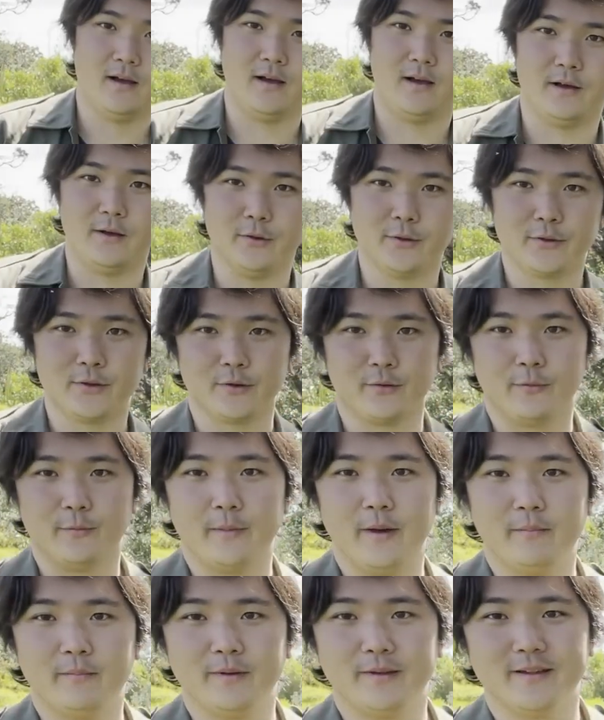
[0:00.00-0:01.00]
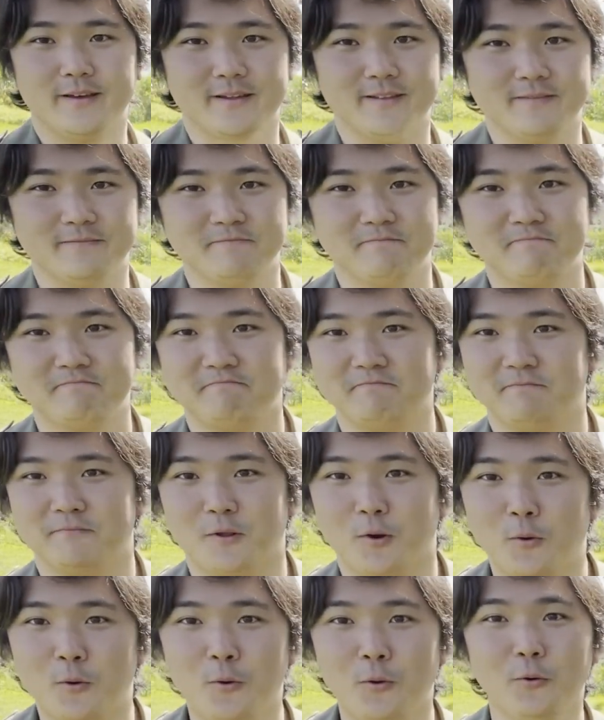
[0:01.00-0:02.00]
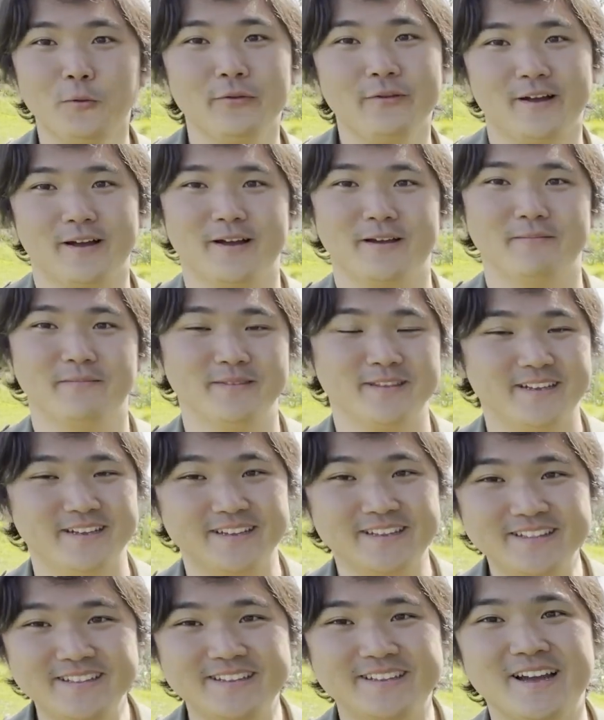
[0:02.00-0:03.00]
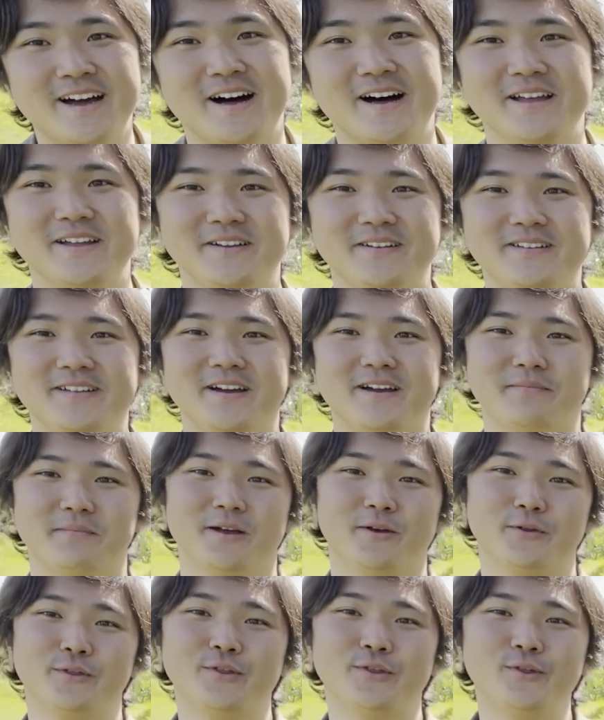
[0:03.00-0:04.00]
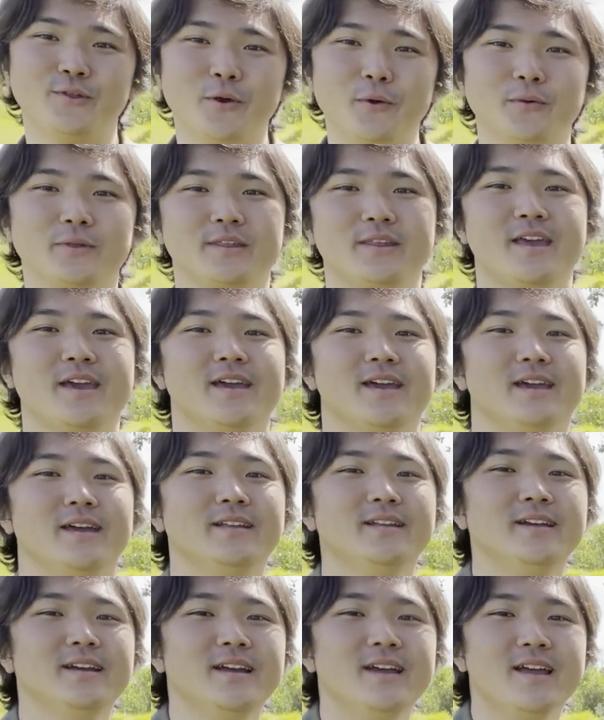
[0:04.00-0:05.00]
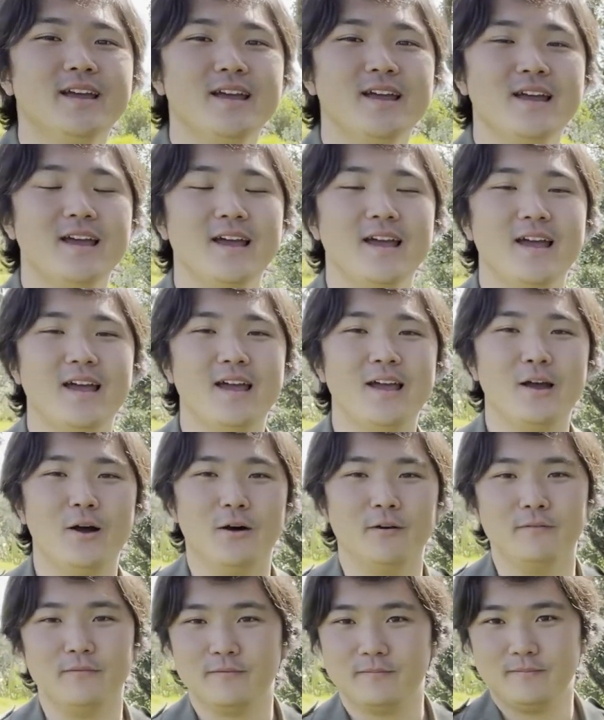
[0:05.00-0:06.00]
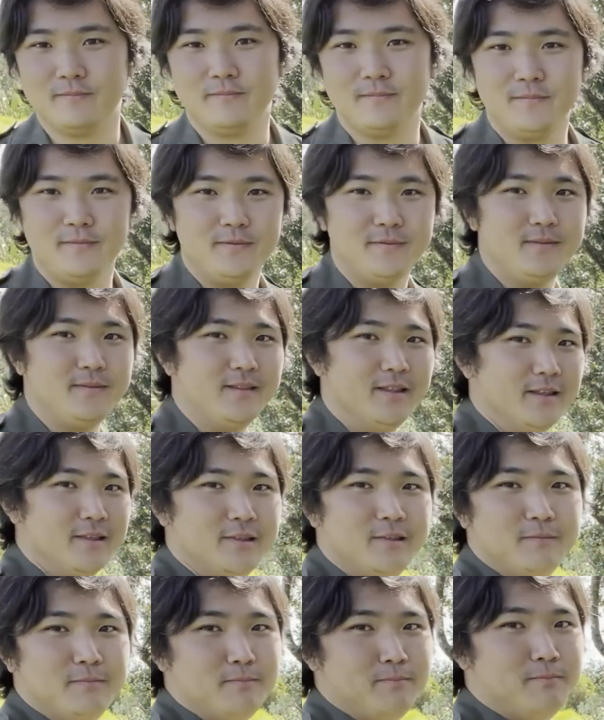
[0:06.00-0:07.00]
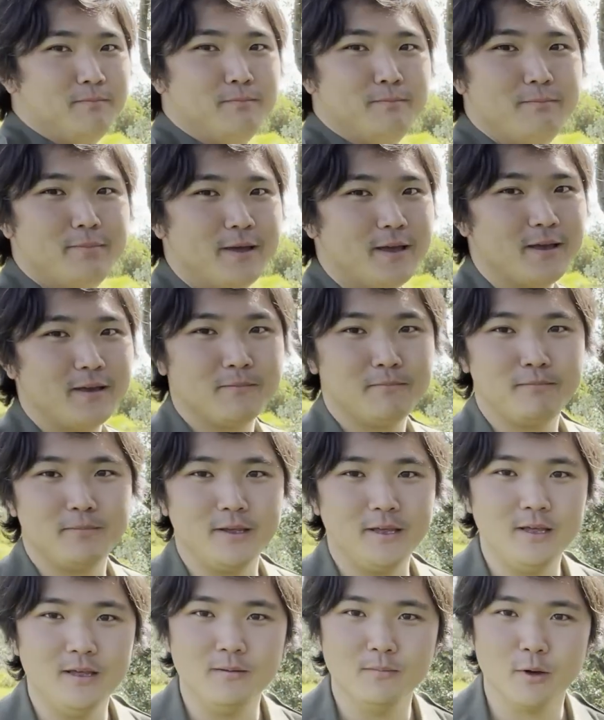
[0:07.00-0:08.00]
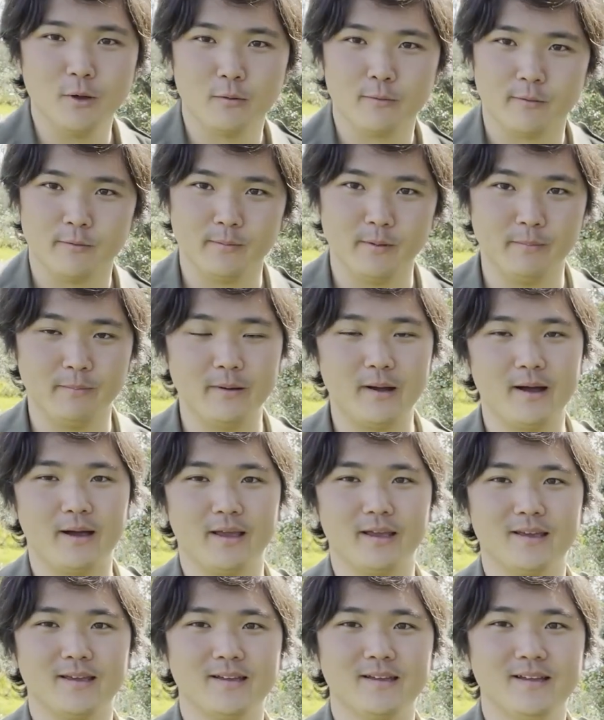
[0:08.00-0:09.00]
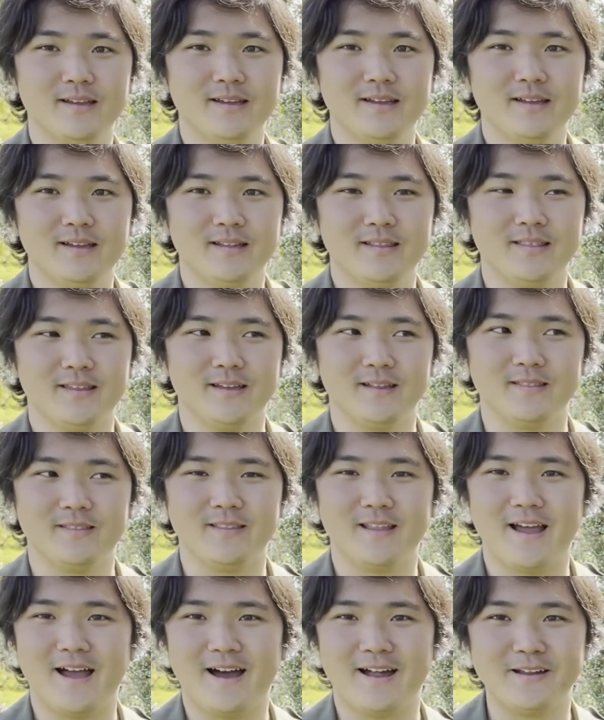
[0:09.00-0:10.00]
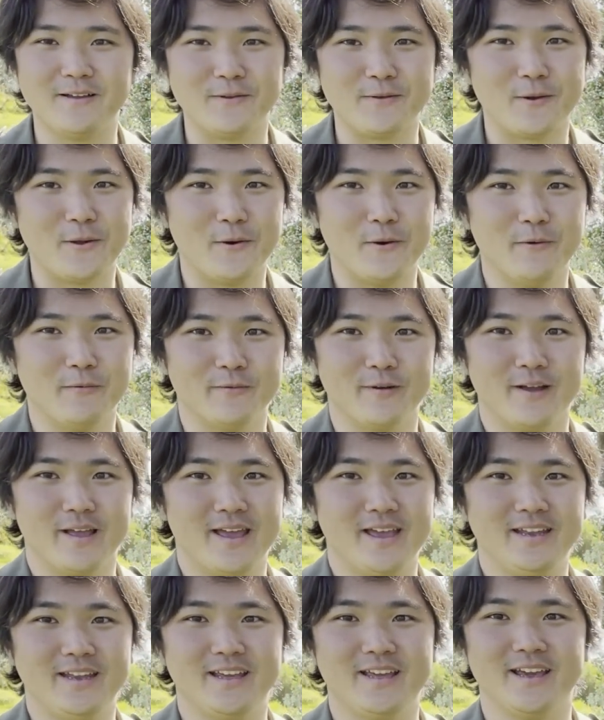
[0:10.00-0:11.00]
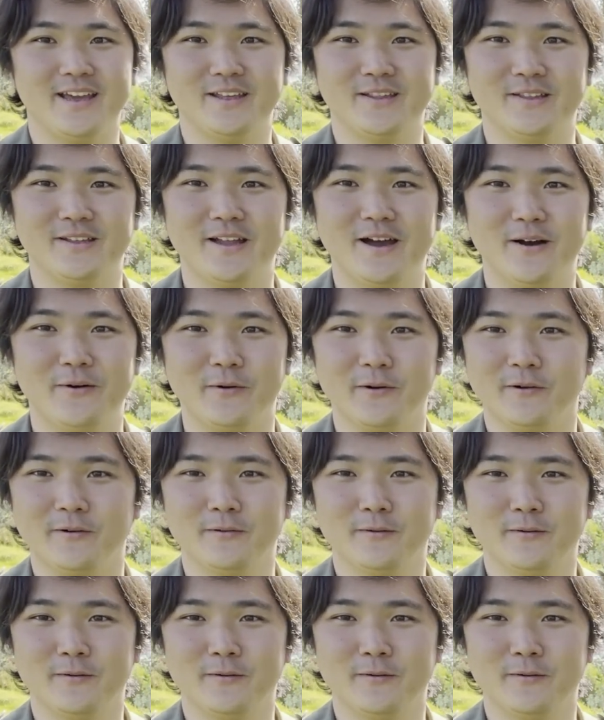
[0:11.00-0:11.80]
I also remember that the whole time, the entire time, I was so scared of this big behemoth of a bike that I didn't go over 80 k's an hour,